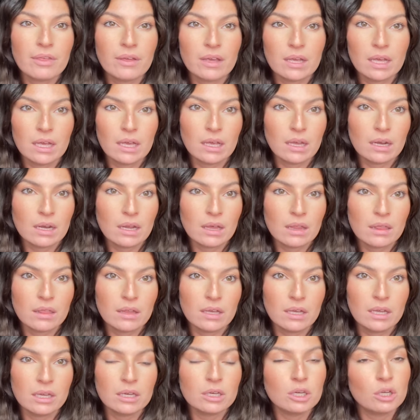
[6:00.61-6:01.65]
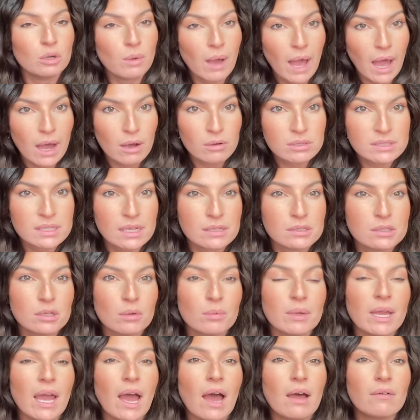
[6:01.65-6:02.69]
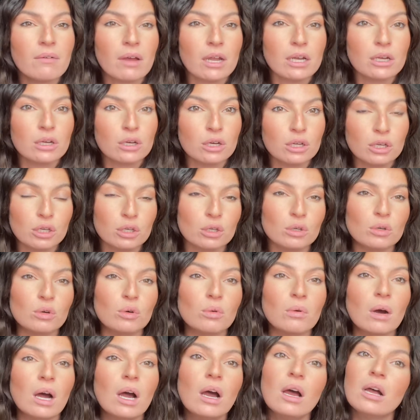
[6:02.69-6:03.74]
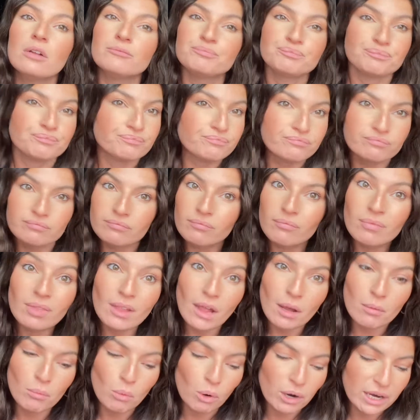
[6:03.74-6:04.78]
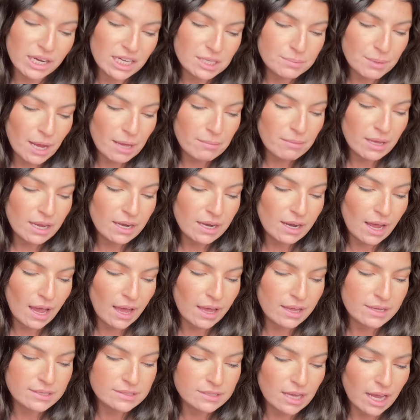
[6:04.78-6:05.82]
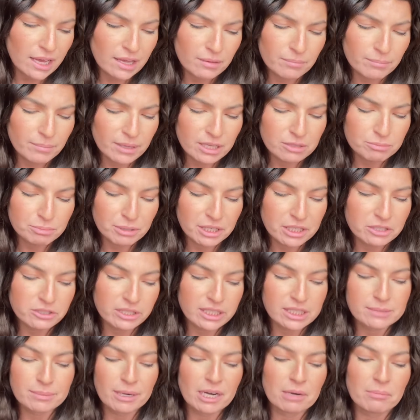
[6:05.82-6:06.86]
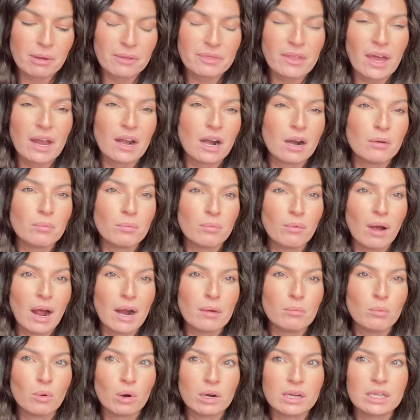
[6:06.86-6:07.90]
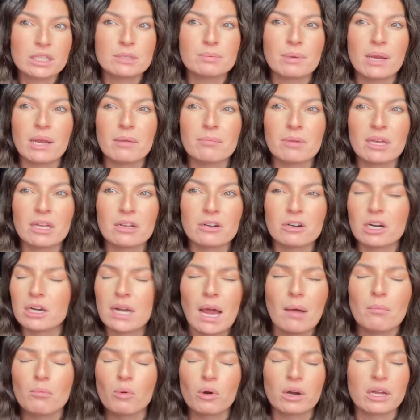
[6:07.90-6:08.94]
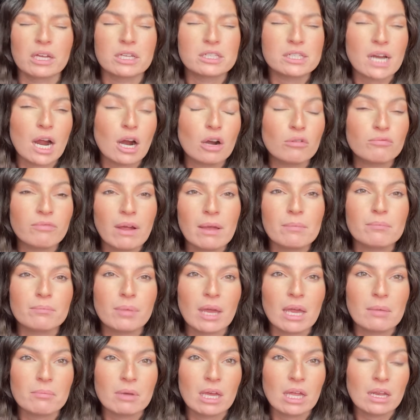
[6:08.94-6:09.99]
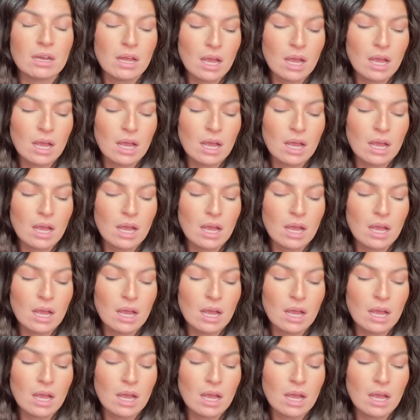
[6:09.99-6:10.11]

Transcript: in the new house. And so we have a new mortgage payment, and I can be pretty transparent about that. Our mortgage payment, or not mortgage, our rent payment